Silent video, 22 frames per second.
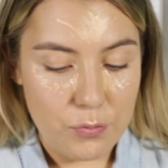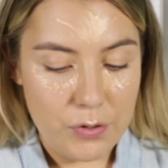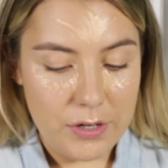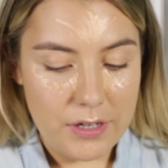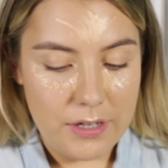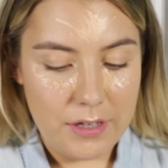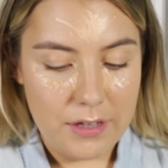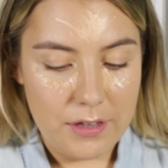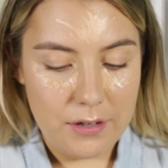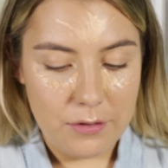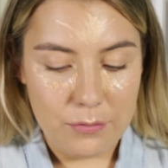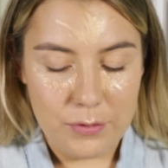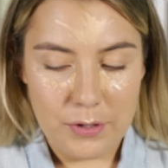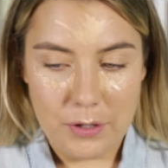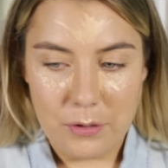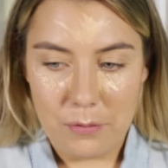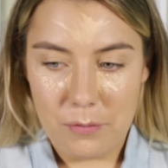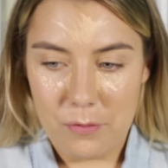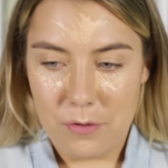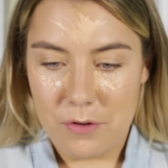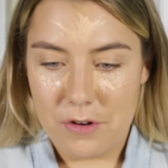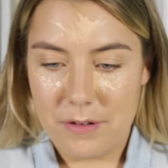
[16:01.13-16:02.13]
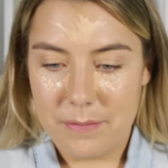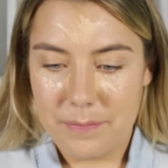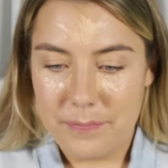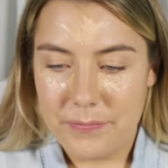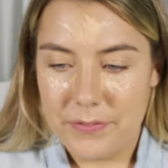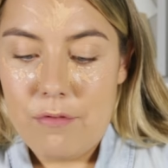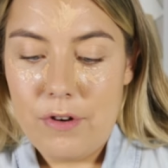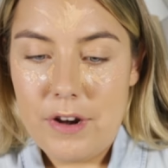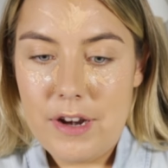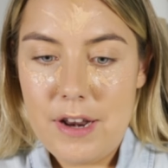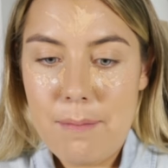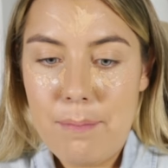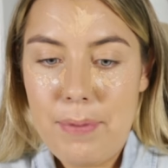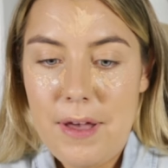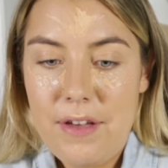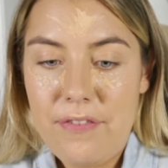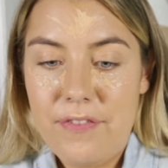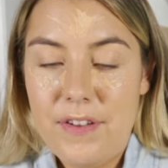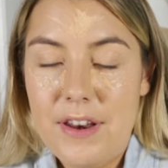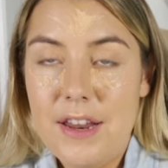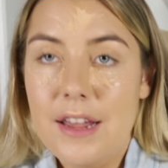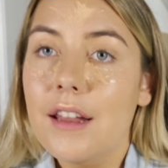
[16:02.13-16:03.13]
real, real warm. We're gonna
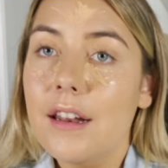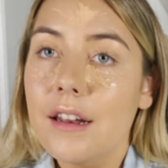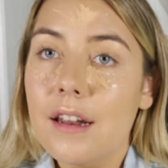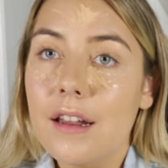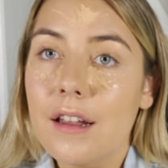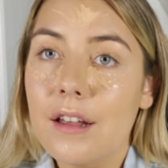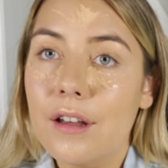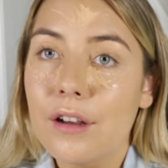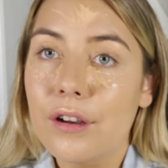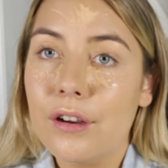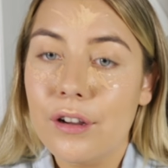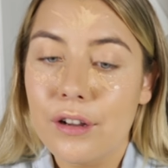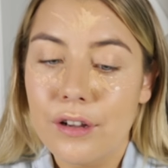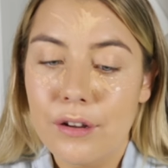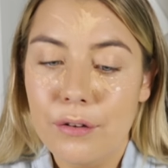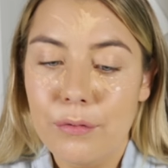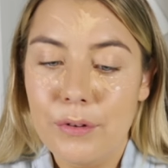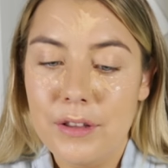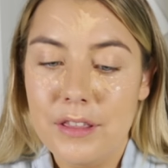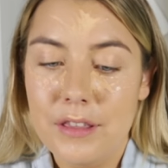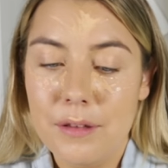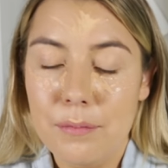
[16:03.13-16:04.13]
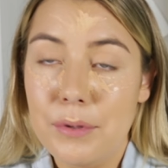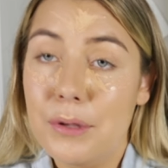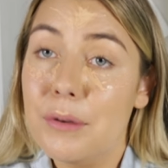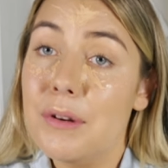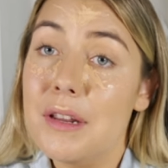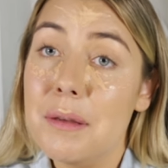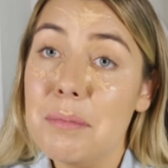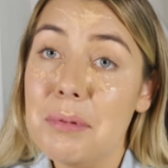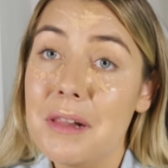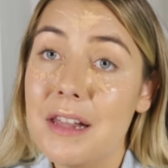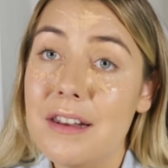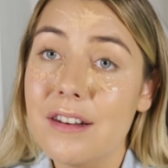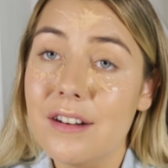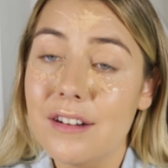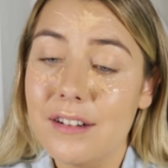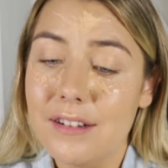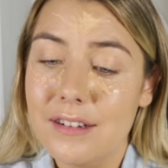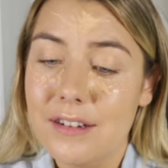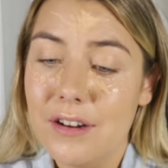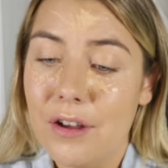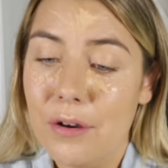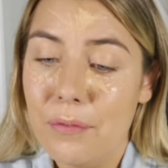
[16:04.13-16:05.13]
buff it in with a beauty
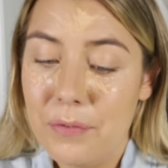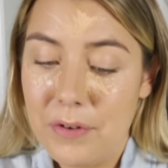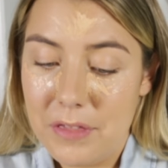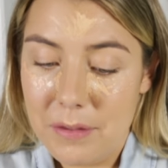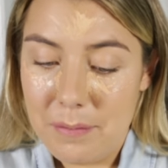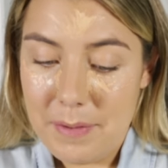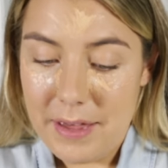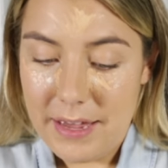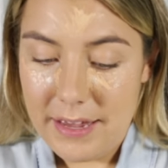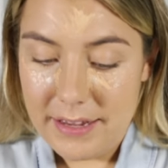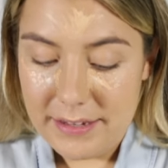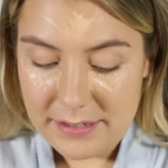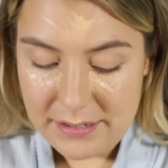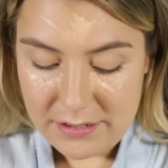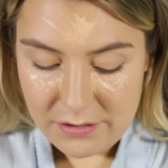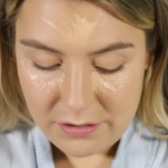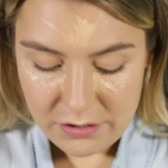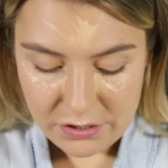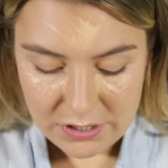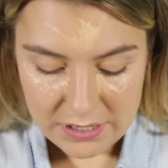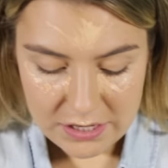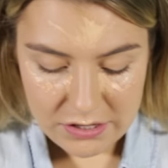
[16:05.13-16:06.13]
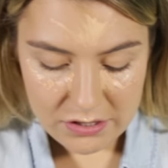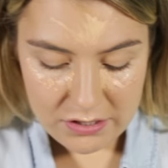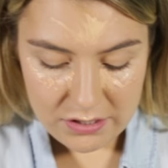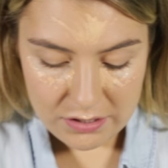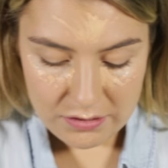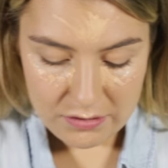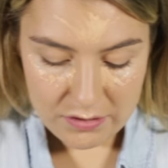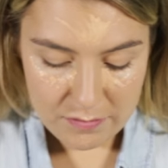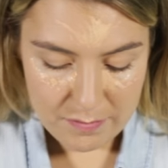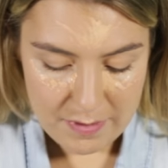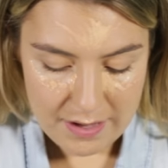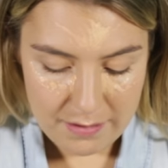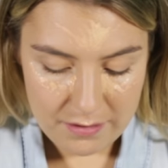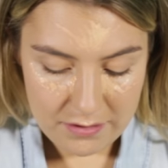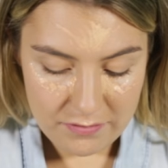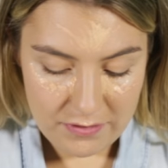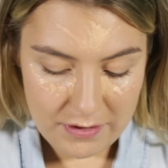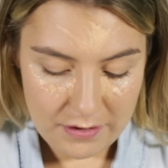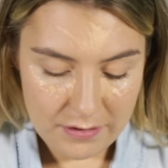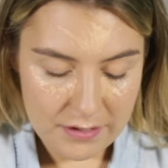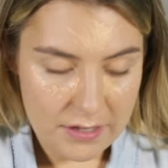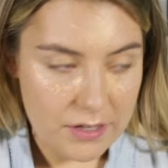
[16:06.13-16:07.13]
blender and hope for the best? Or should I just use my
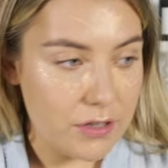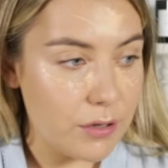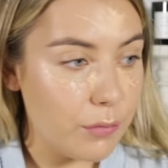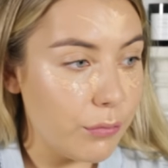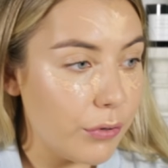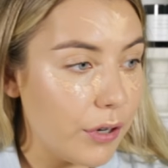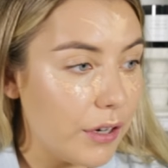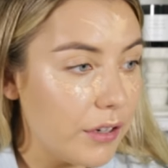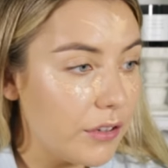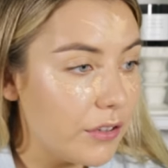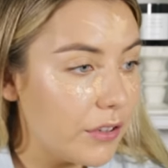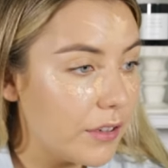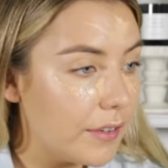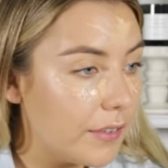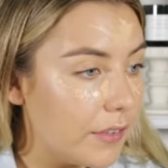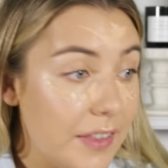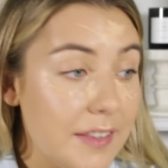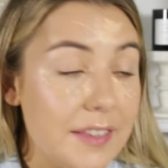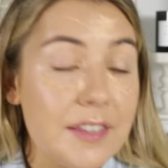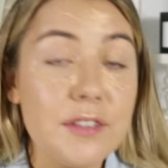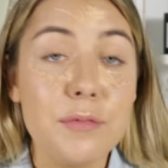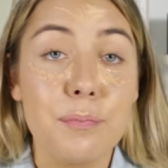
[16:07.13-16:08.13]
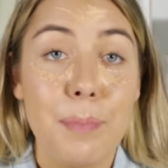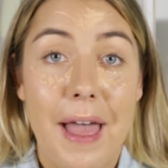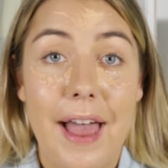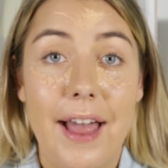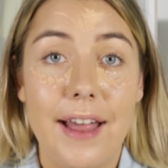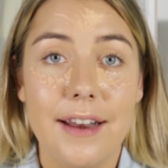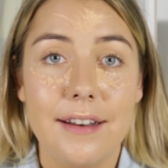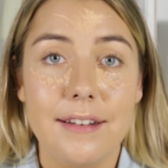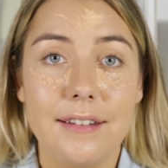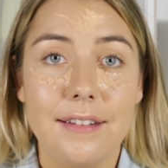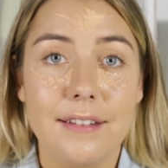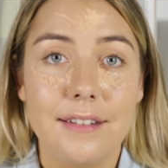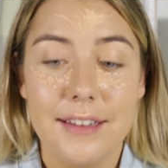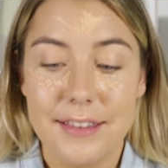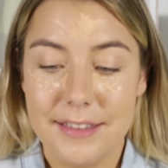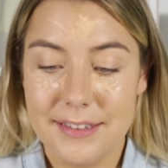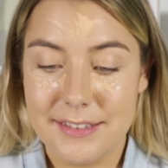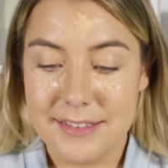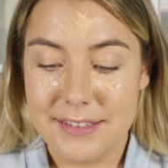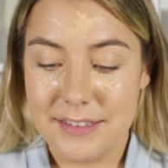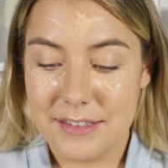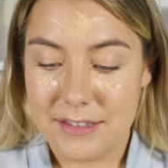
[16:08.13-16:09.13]
foundation brush? Cause this is bad. Like
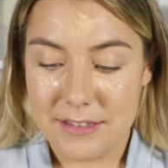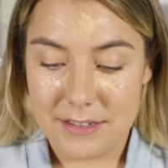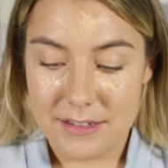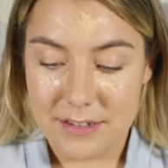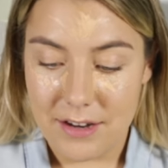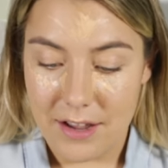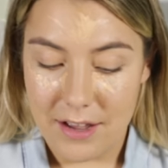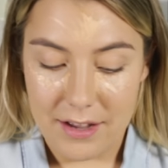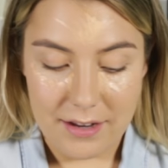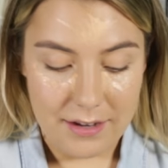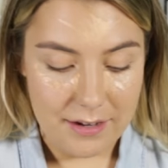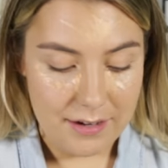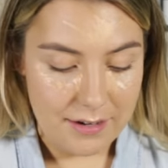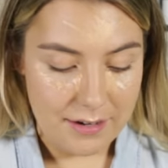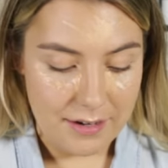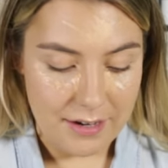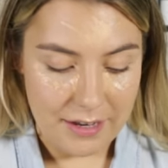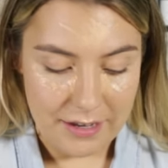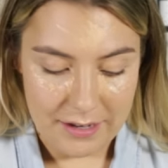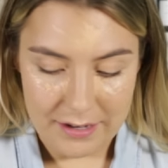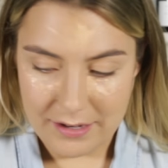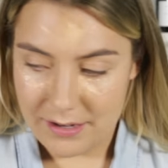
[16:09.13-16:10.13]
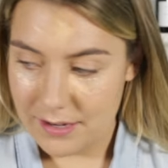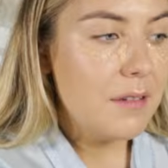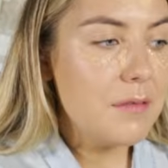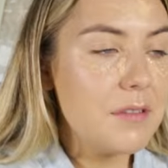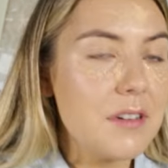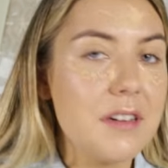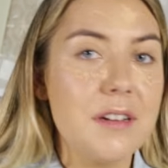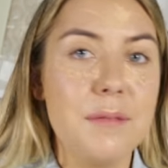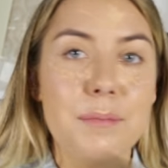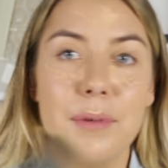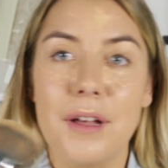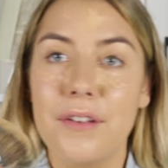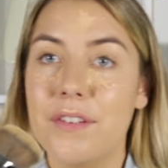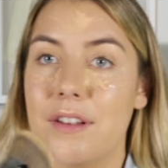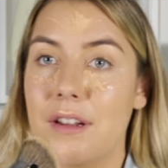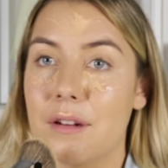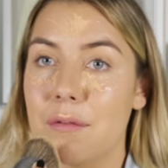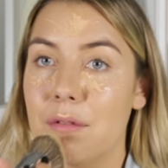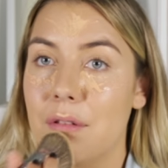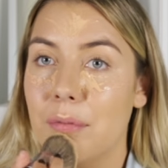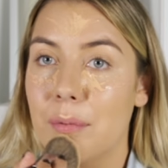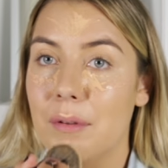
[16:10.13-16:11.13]
this is not good. I'm just gonna buff it
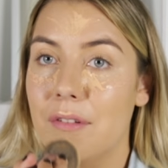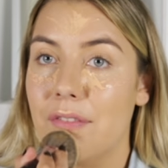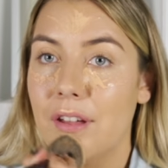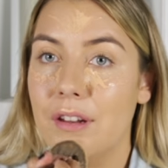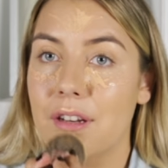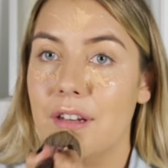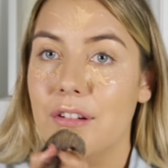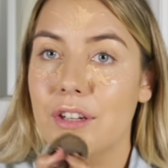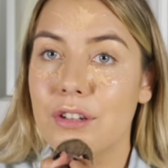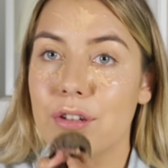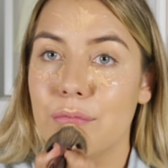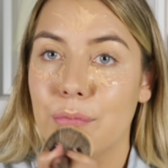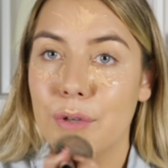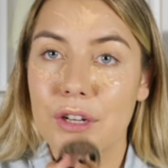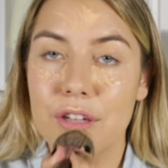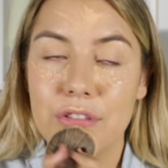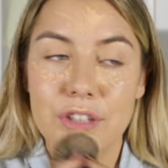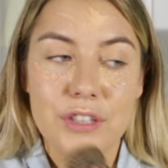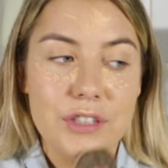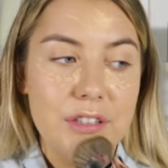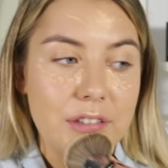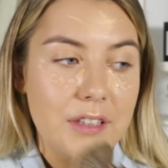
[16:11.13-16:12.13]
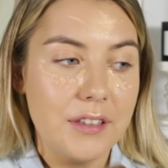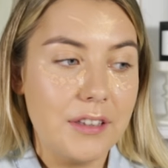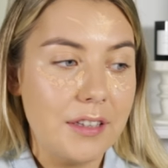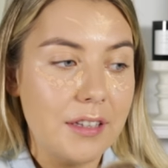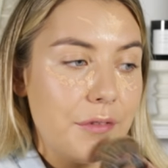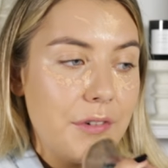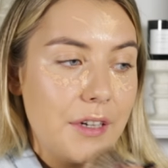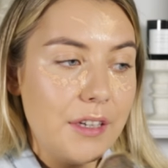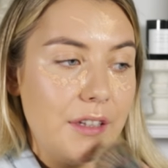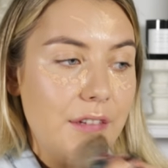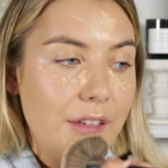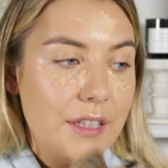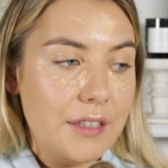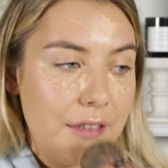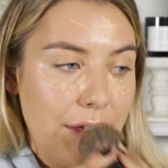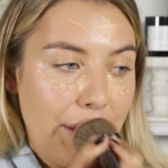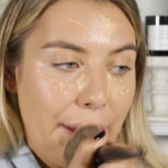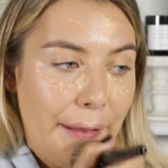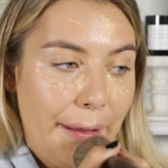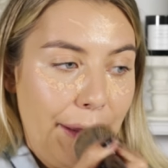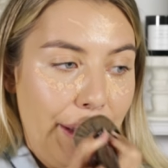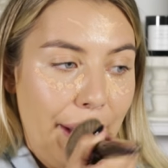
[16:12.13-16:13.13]
in with my foundation brush cause
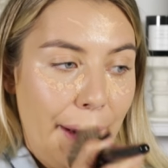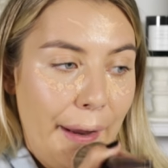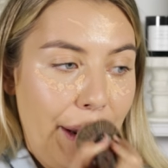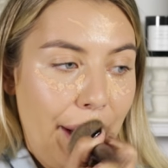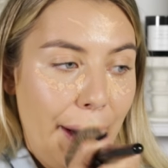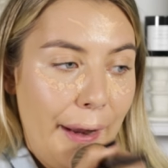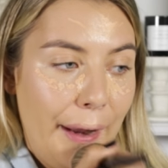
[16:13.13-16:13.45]
realistically,